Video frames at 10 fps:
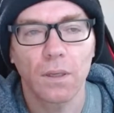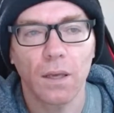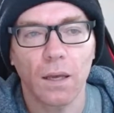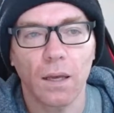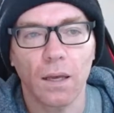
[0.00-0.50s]

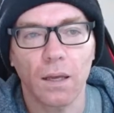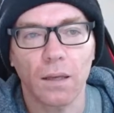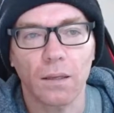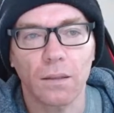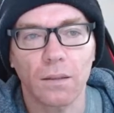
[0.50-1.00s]
uh,
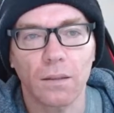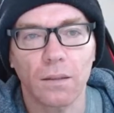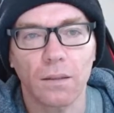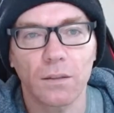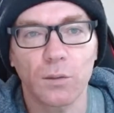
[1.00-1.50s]

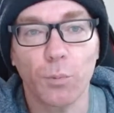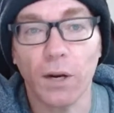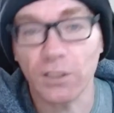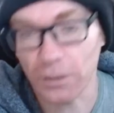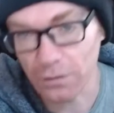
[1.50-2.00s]

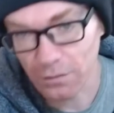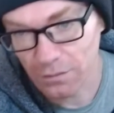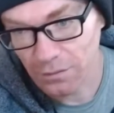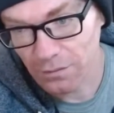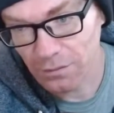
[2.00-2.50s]
depression
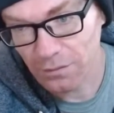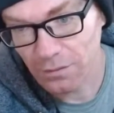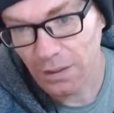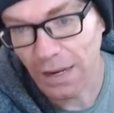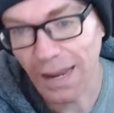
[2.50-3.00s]

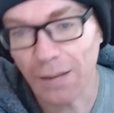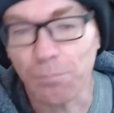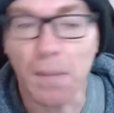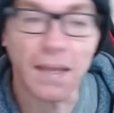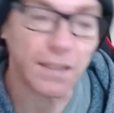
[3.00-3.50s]
and
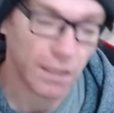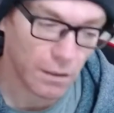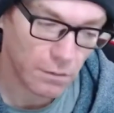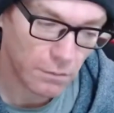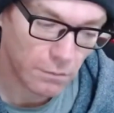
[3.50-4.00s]
mania.
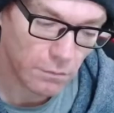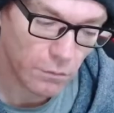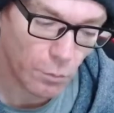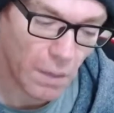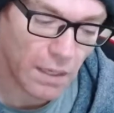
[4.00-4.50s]

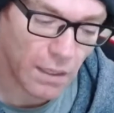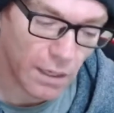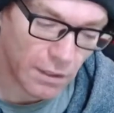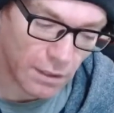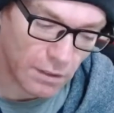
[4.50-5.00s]
So mania, I
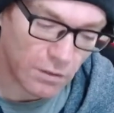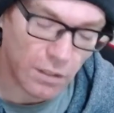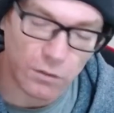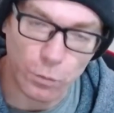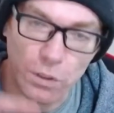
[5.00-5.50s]
think in this
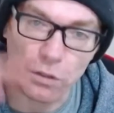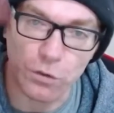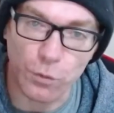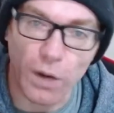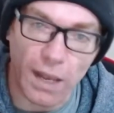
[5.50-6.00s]
case, is when you're
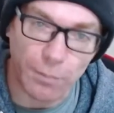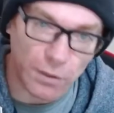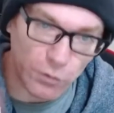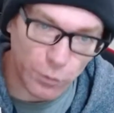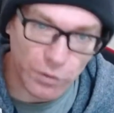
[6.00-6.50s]
super happy
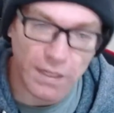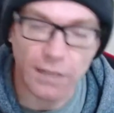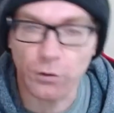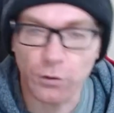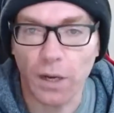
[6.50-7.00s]
and super
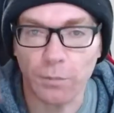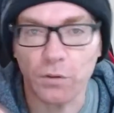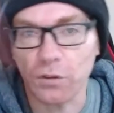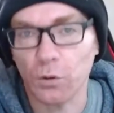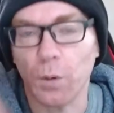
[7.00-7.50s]
sad, super happy. So
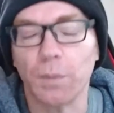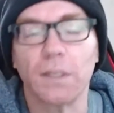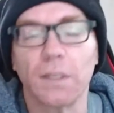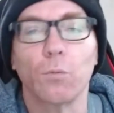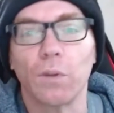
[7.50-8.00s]
you just go up and
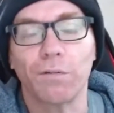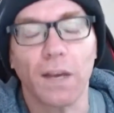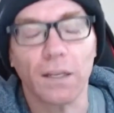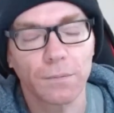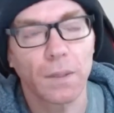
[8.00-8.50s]
down really
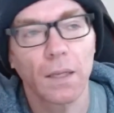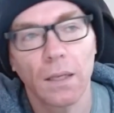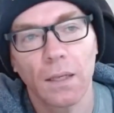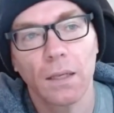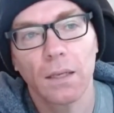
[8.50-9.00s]
fast.
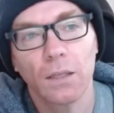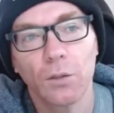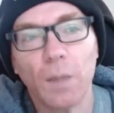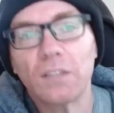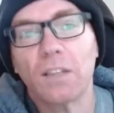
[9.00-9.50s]
You
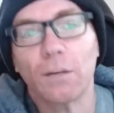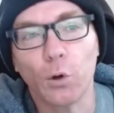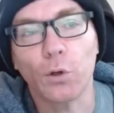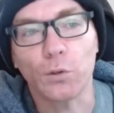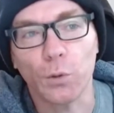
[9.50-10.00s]
basically have
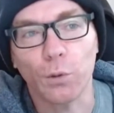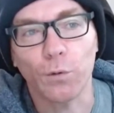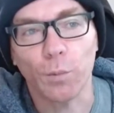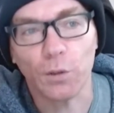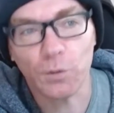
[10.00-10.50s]
no control over
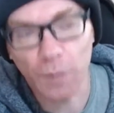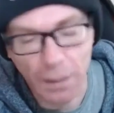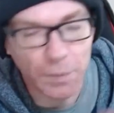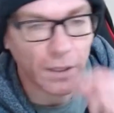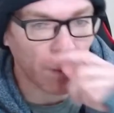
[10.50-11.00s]
emotions. But
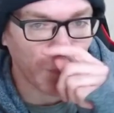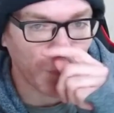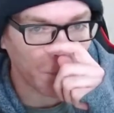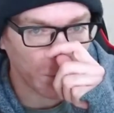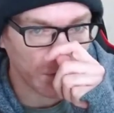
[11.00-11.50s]
I've been in a
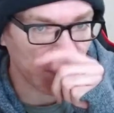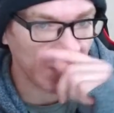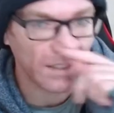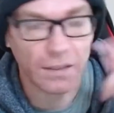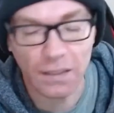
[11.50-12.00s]
bad mood
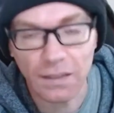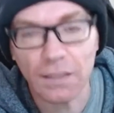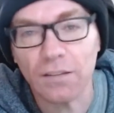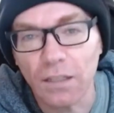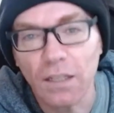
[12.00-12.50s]
consistently, and
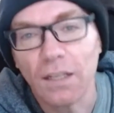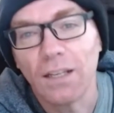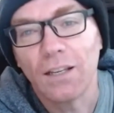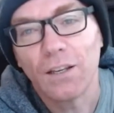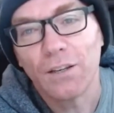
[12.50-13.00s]
this
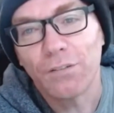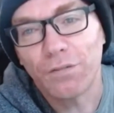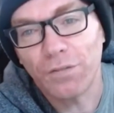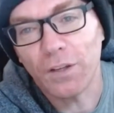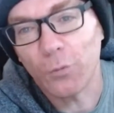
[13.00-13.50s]

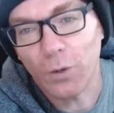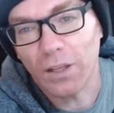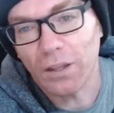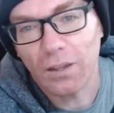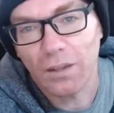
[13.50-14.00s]
fit with